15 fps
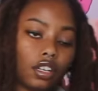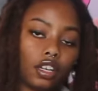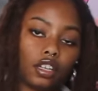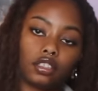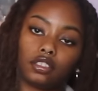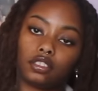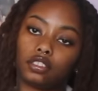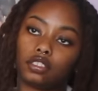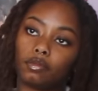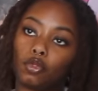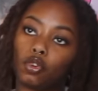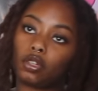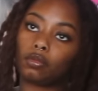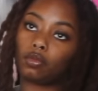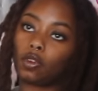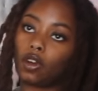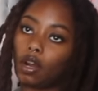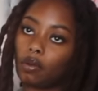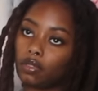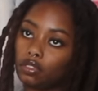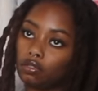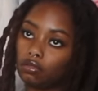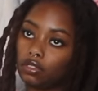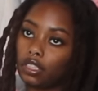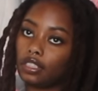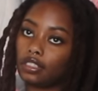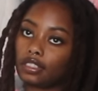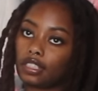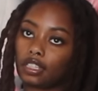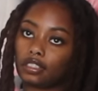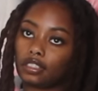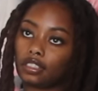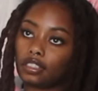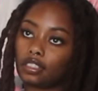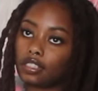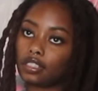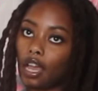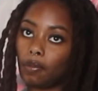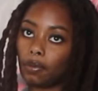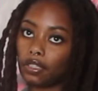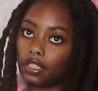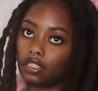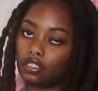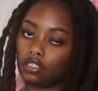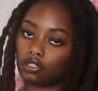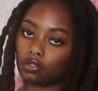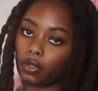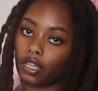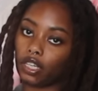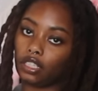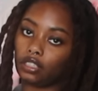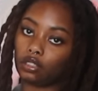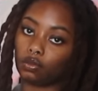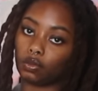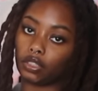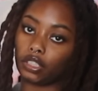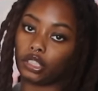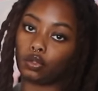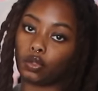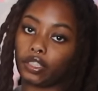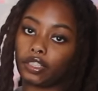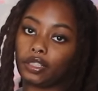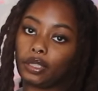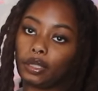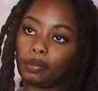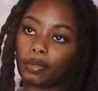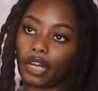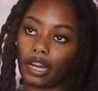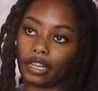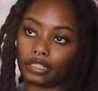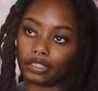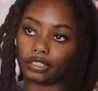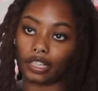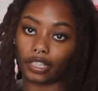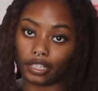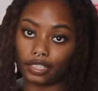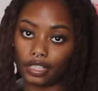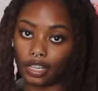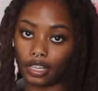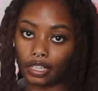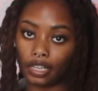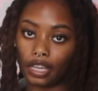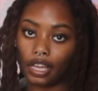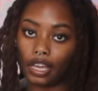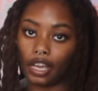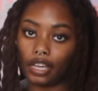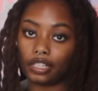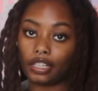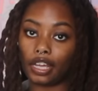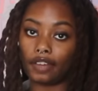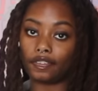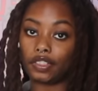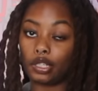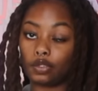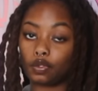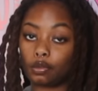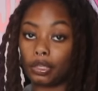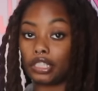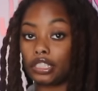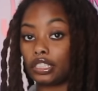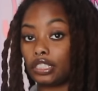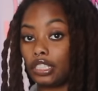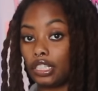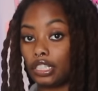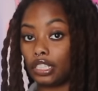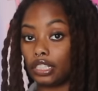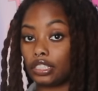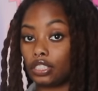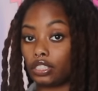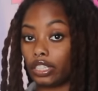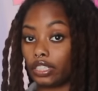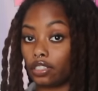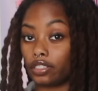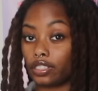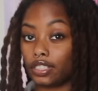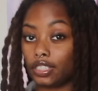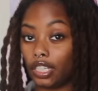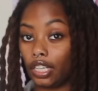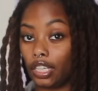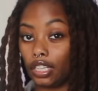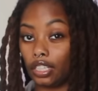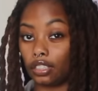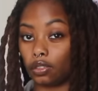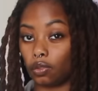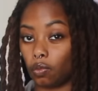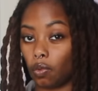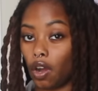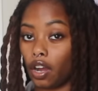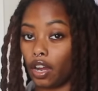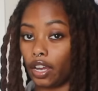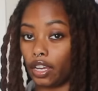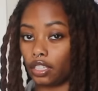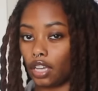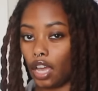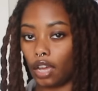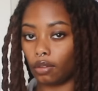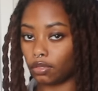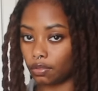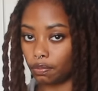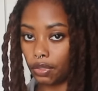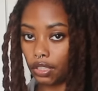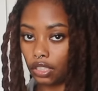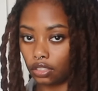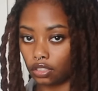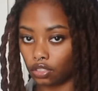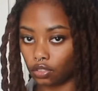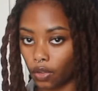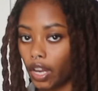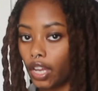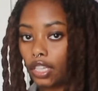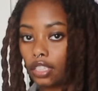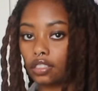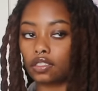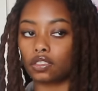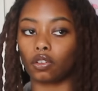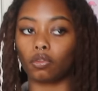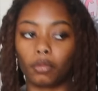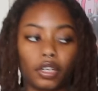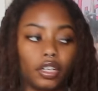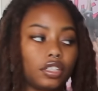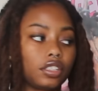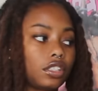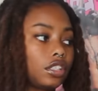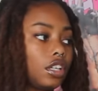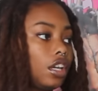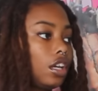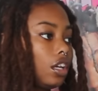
And the more and more I would do things like this, I would get drained really quickly. But I, like I said, I didn't have the information needed to understand why I was being drained so much.